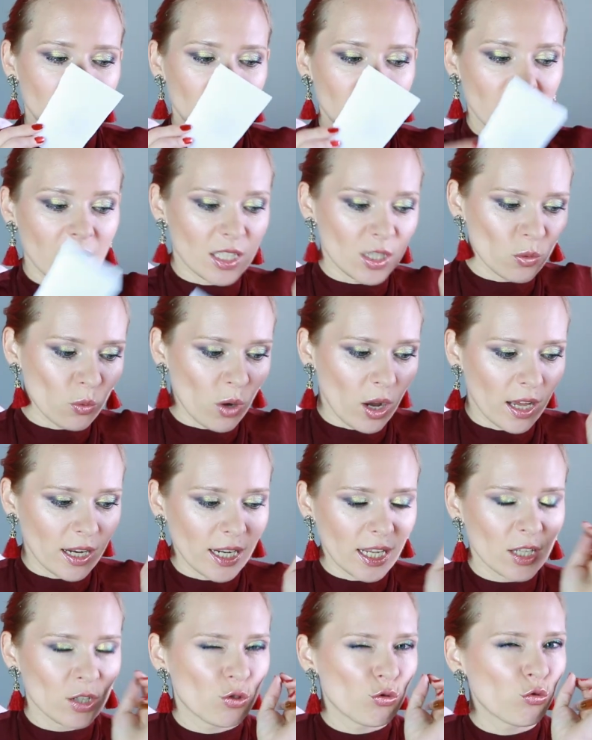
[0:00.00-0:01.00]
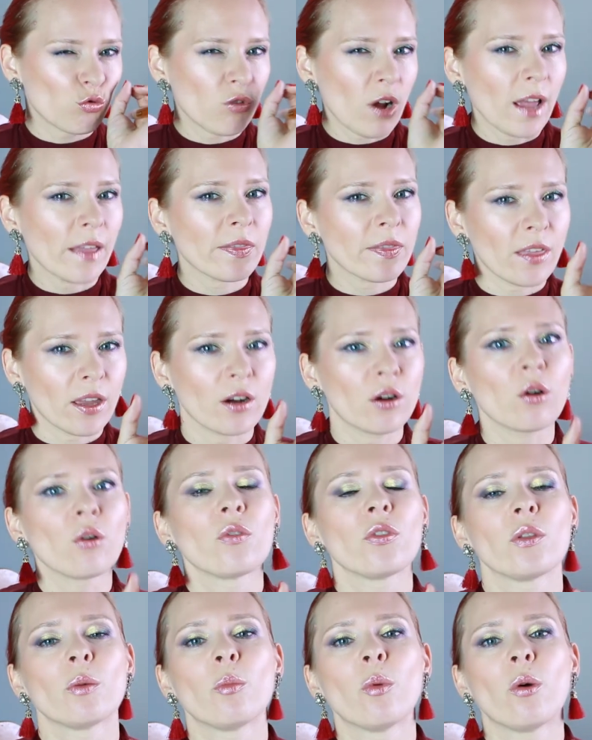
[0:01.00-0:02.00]
This one is right there
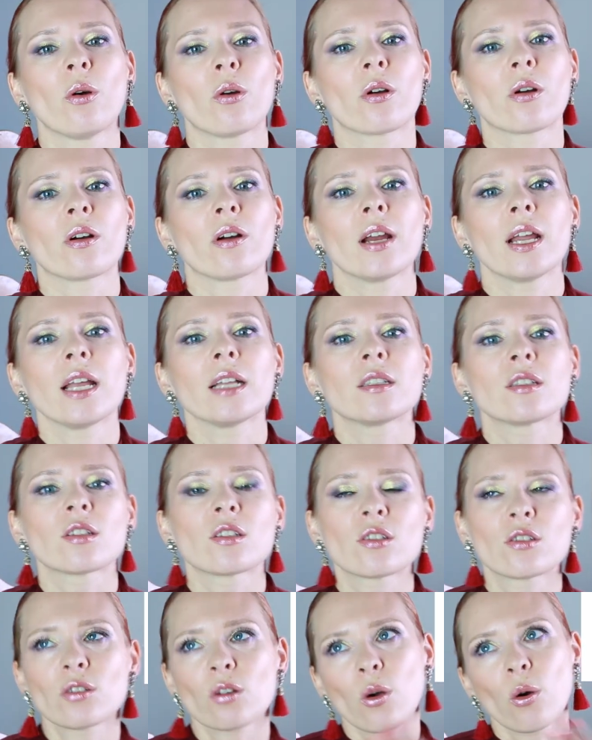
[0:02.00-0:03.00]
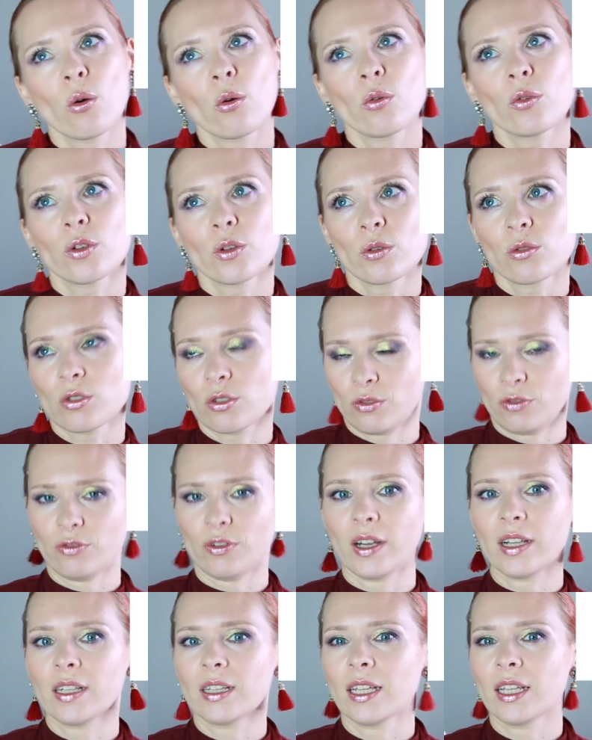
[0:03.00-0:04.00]
on the border. It's so
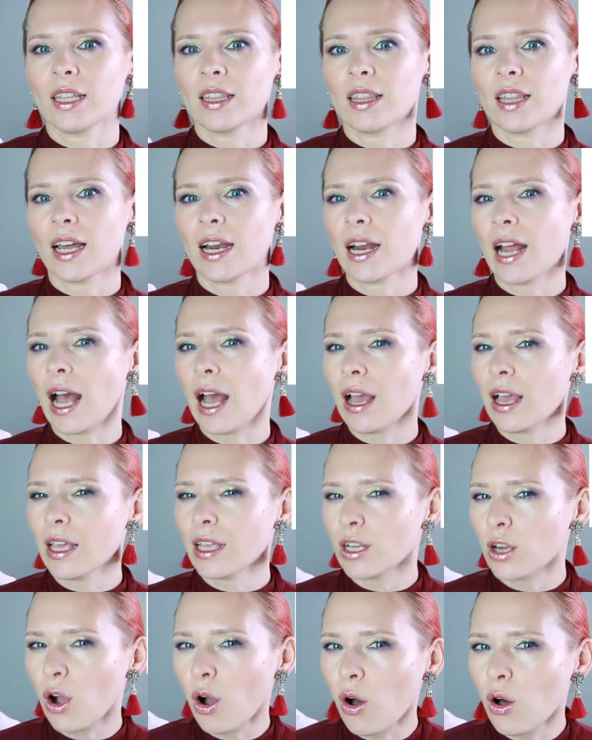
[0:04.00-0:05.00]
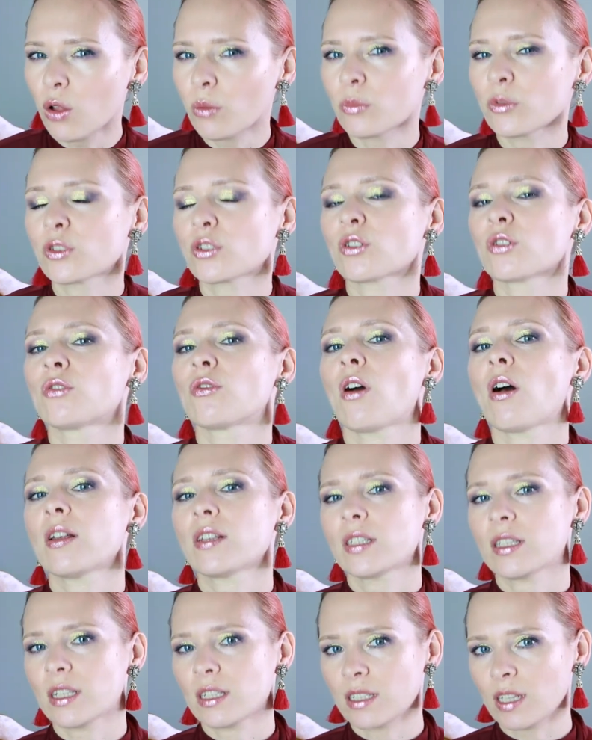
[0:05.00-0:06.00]
user-friendly that it almost
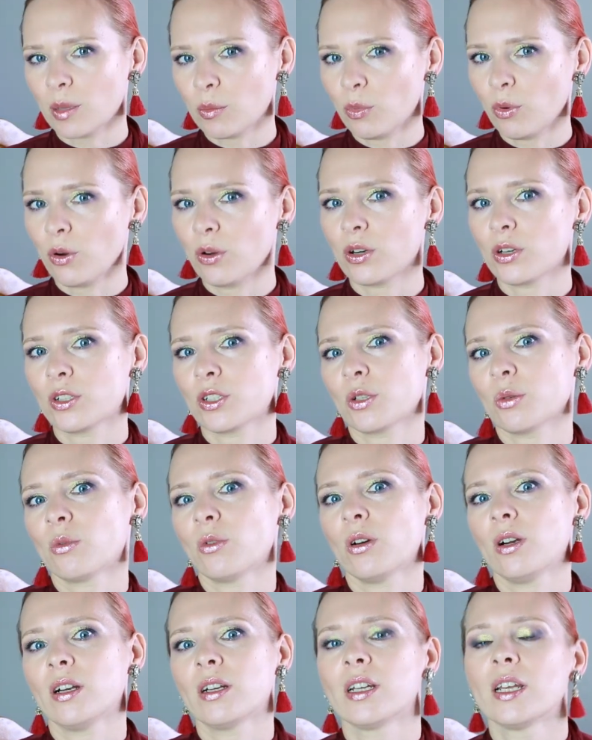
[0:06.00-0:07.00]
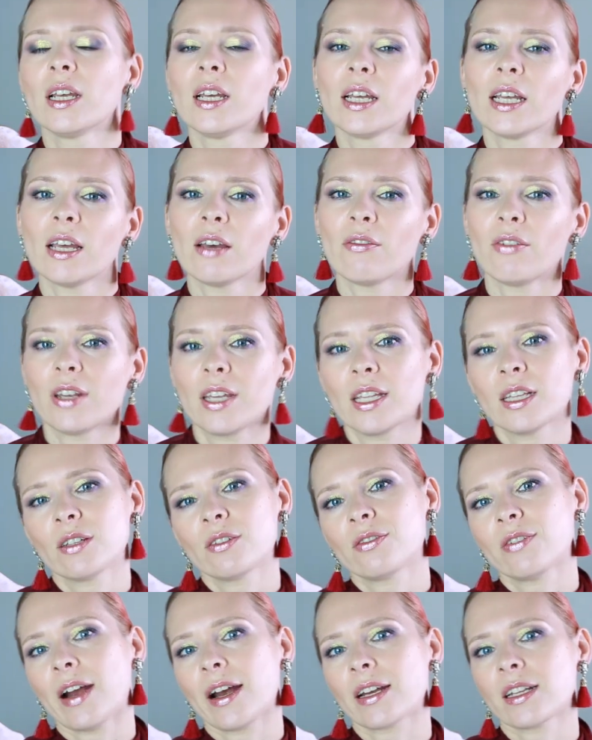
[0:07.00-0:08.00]
crosses that border toward a vanilla
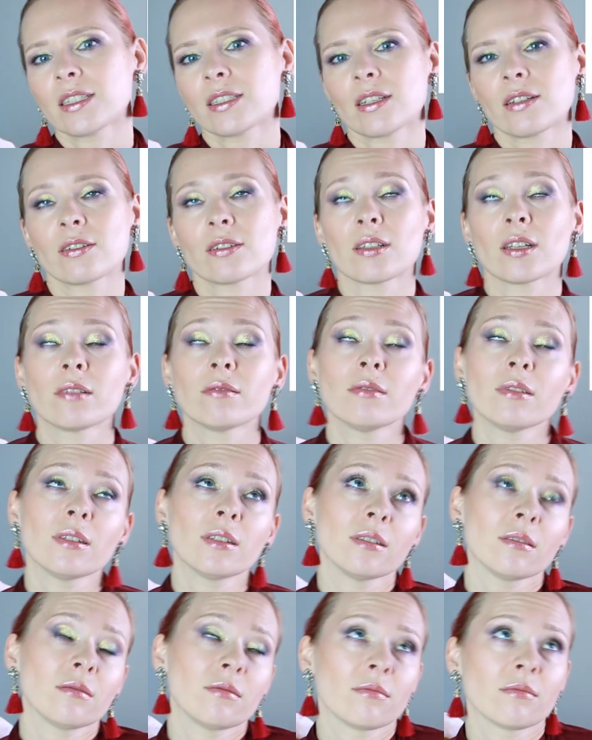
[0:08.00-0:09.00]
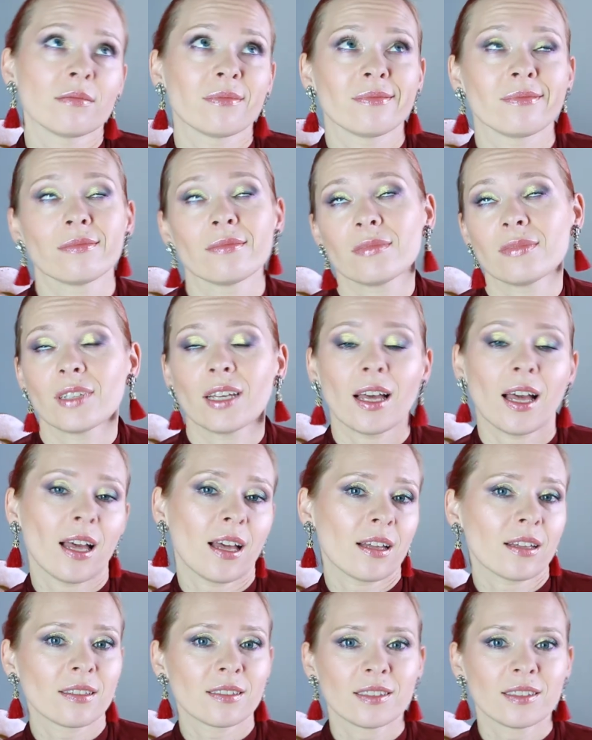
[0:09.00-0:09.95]
fragrance that is like, okay.